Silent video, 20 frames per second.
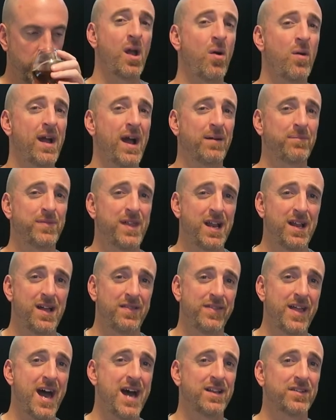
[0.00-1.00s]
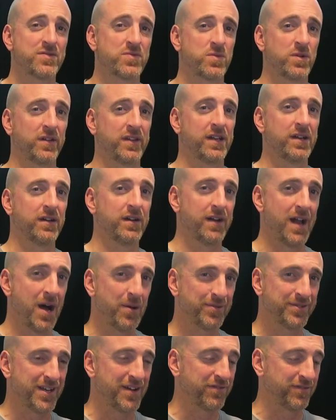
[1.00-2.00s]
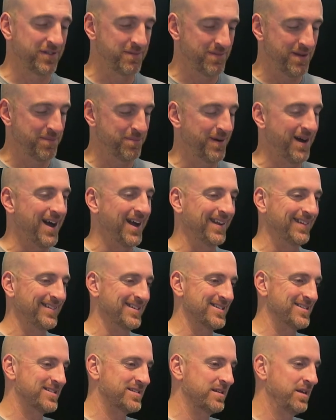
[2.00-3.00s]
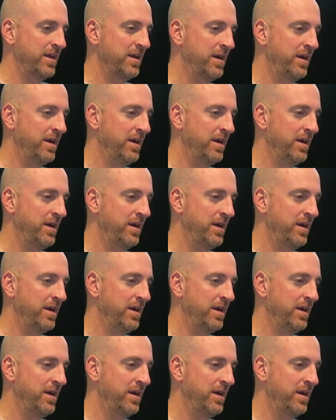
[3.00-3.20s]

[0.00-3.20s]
Oh yeah, that is really good. I will definitely be buying this